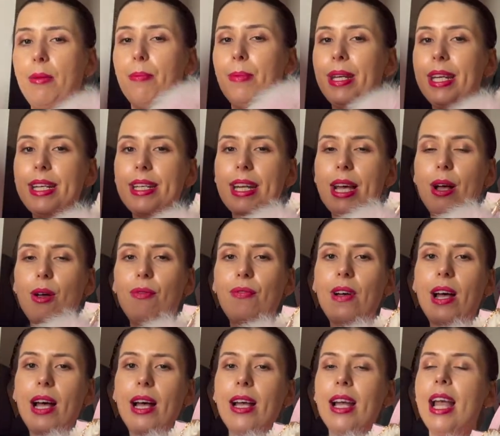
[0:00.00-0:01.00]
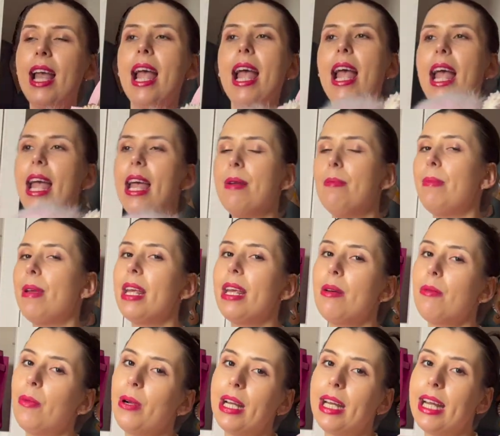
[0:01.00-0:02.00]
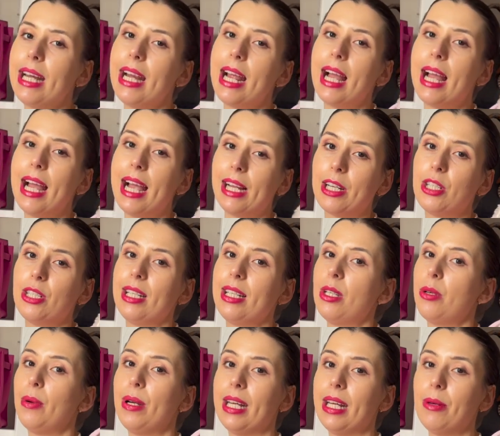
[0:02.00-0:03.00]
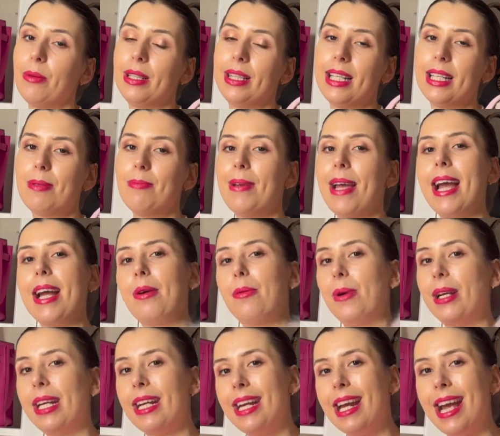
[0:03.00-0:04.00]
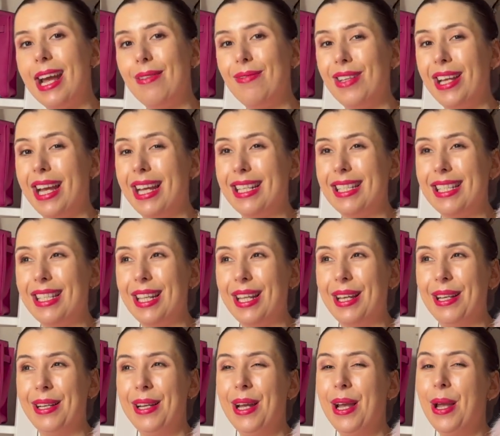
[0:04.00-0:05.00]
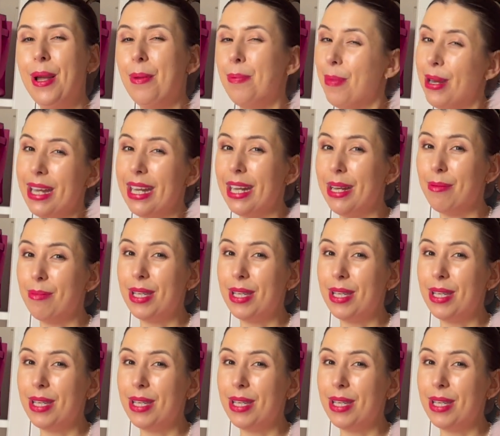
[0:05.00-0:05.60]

mini Telfar. And me and Winnie are actually twinning with this bag. Winnie has the medium